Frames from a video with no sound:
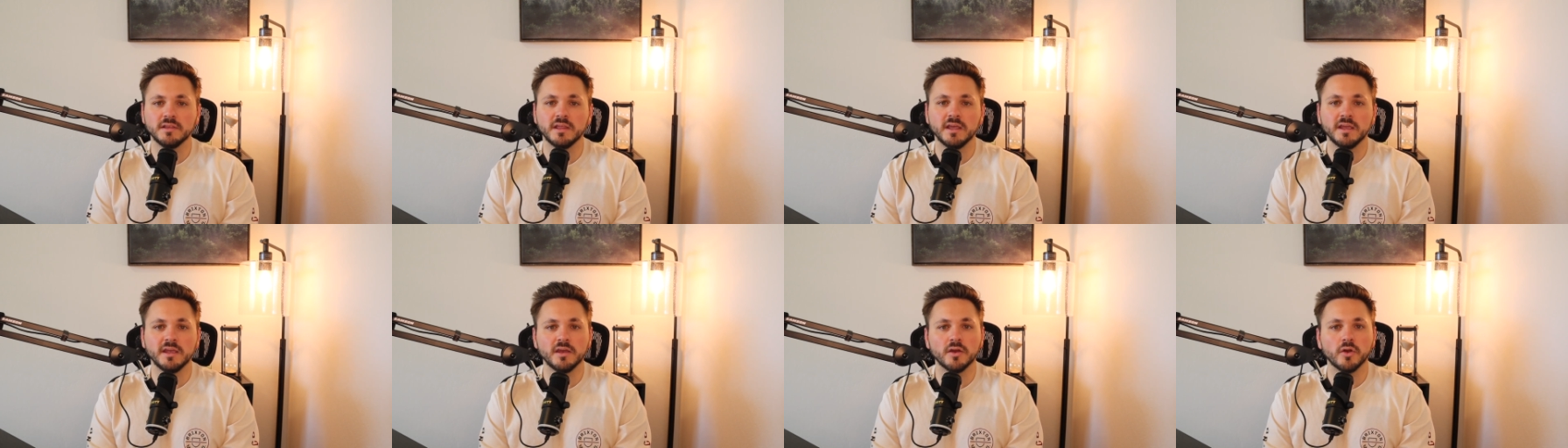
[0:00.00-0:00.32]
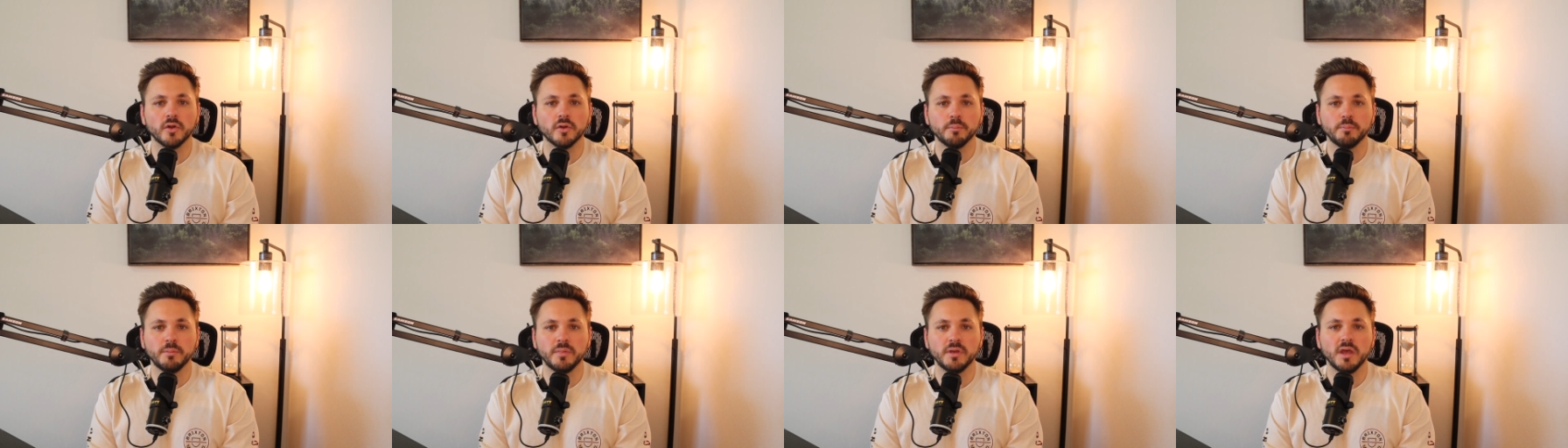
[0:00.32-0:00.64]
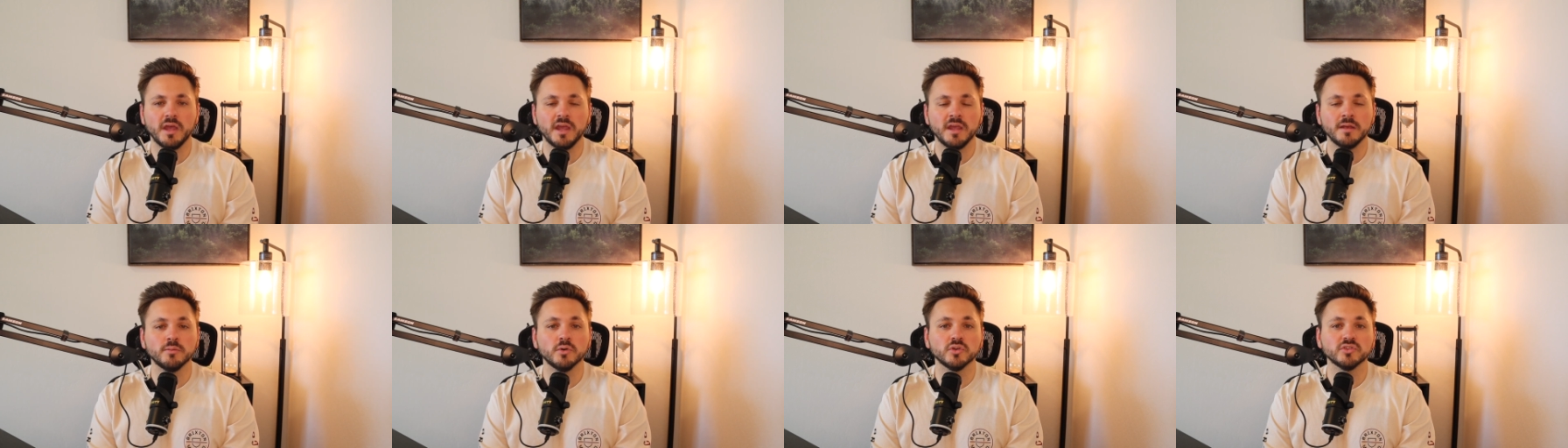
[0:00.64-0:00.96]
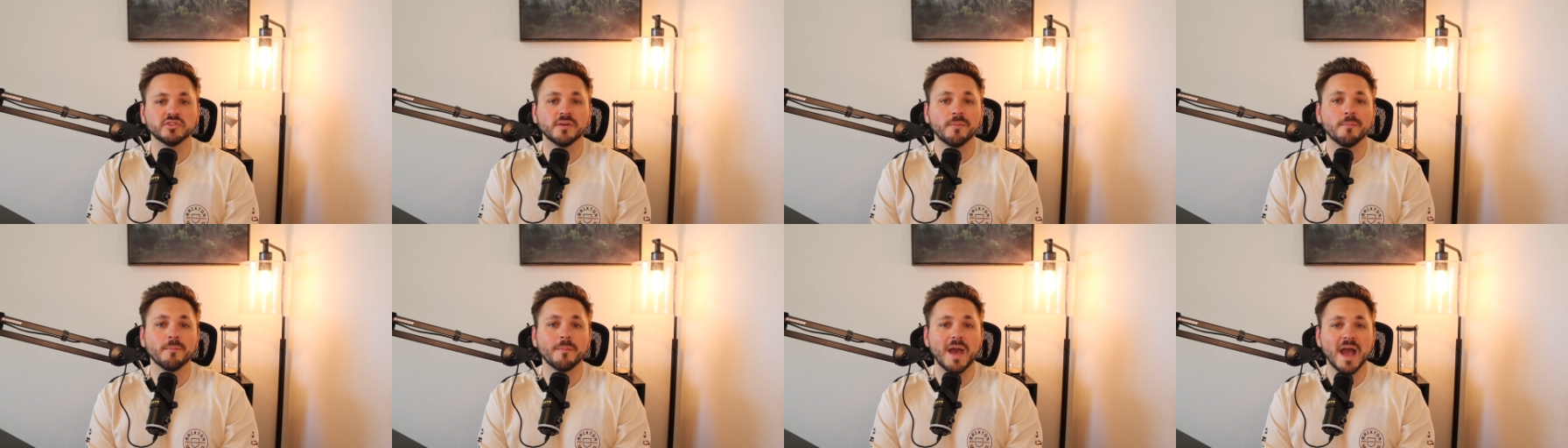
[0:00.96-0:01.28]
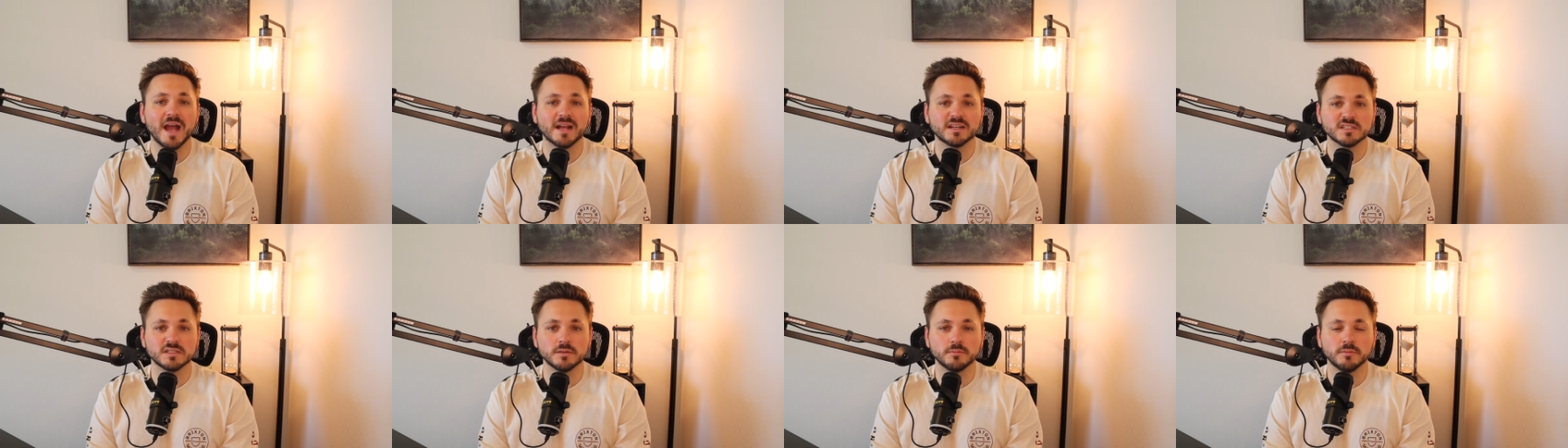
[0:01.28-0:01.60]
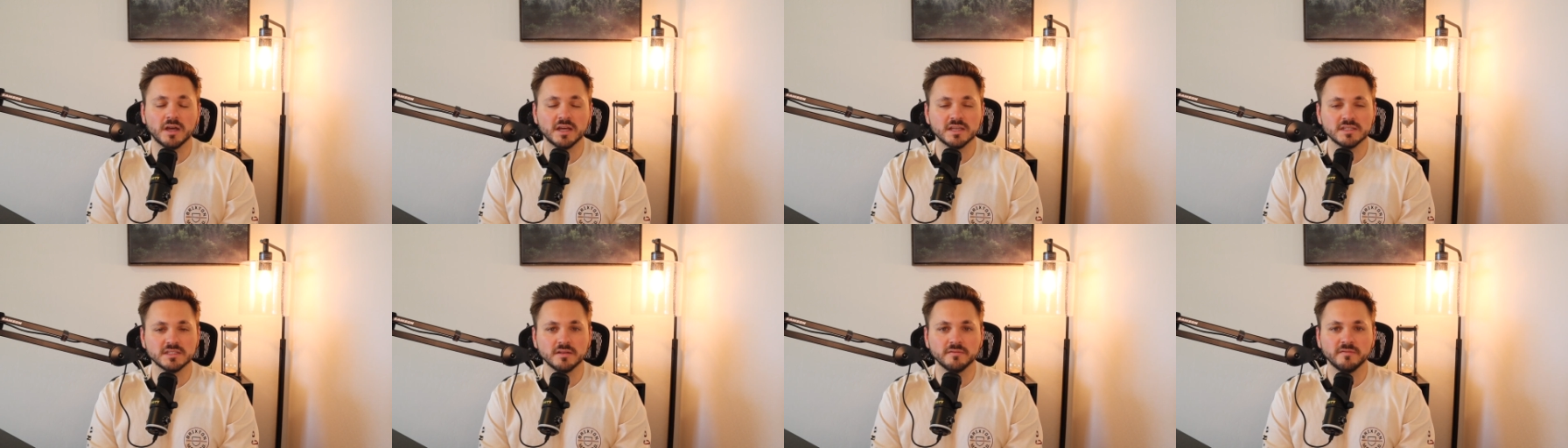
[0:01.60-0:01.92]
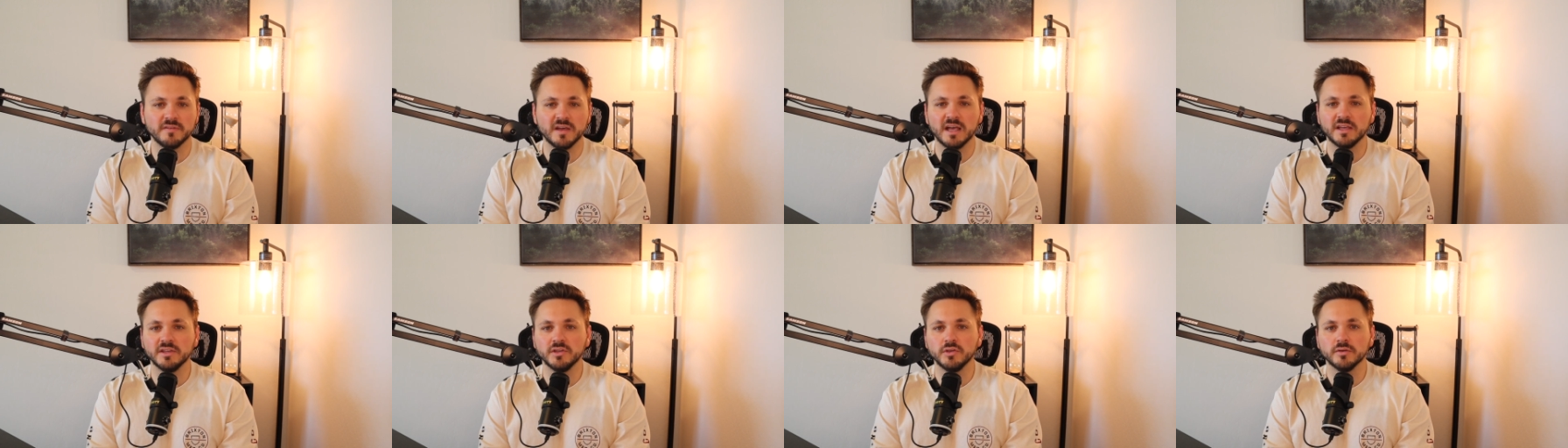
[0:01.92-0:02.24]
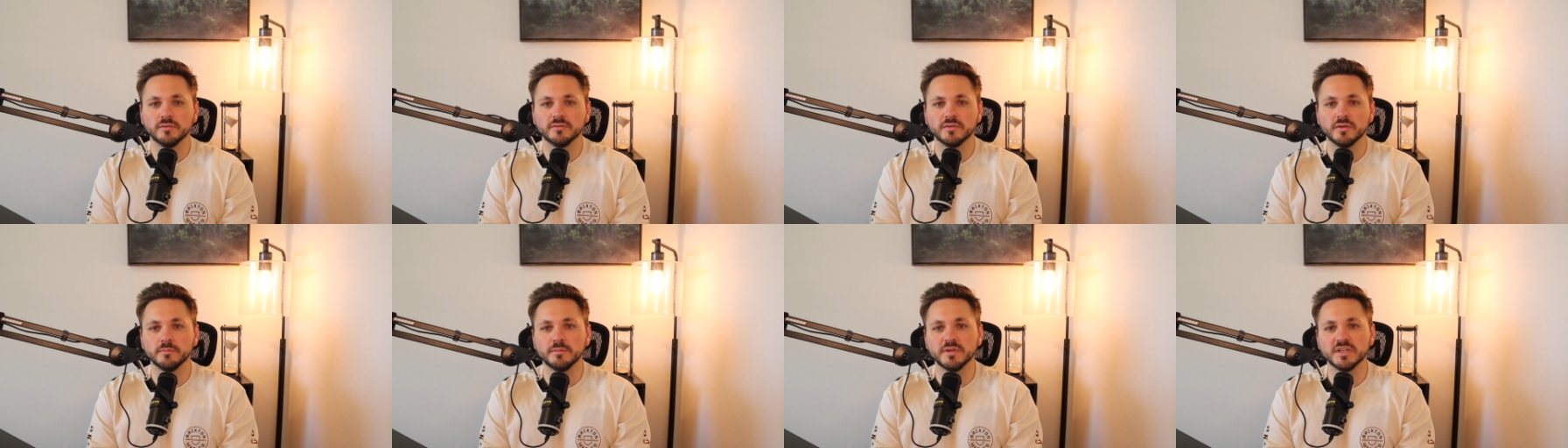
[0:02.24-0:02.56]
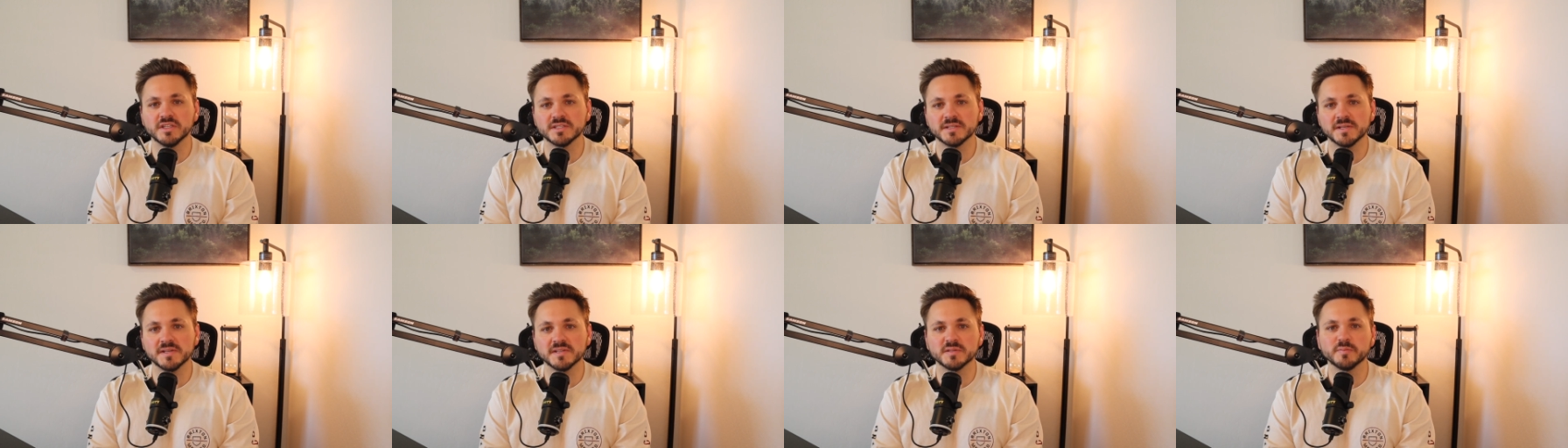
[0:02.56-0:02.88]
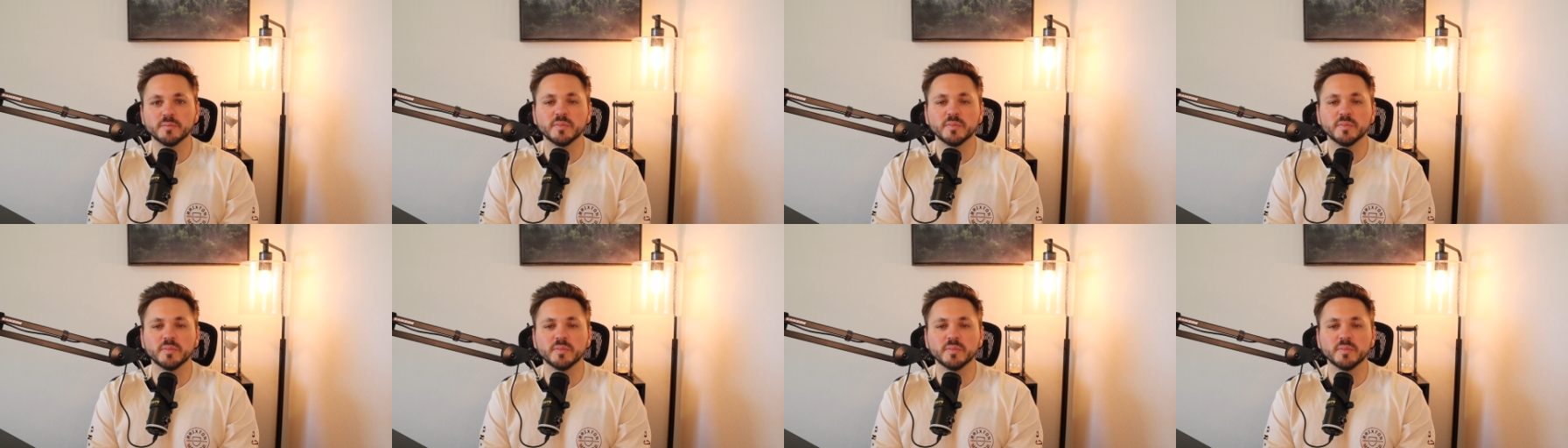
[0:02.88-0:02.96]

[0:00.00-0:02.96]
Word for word: they are able to maximize the value of their business.